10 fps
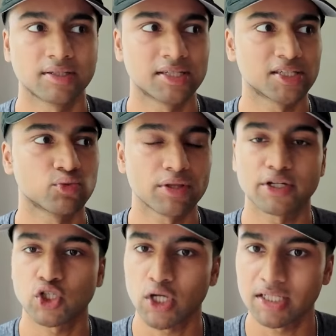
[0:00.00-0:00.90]
because this is where the
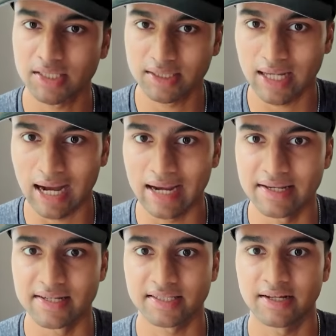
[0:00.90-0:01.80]
trust is the
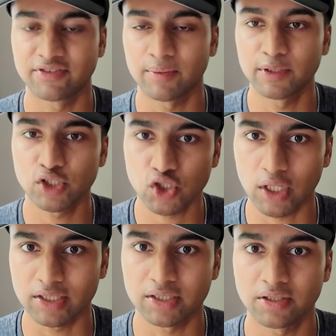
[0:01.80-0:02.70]
highest. If someone
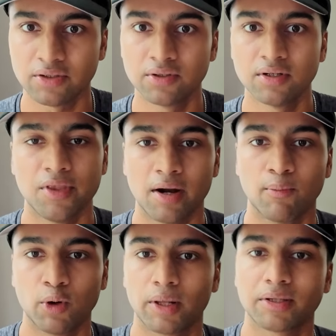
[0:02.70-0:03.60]
trusts you, they're
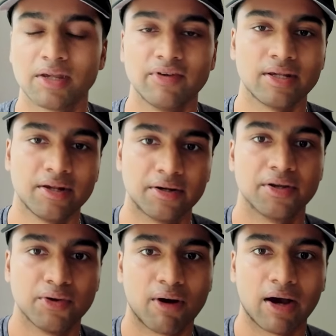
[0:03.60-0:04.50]
more likely to even hear
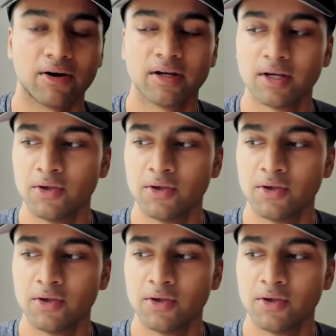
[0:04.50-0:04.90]
you out.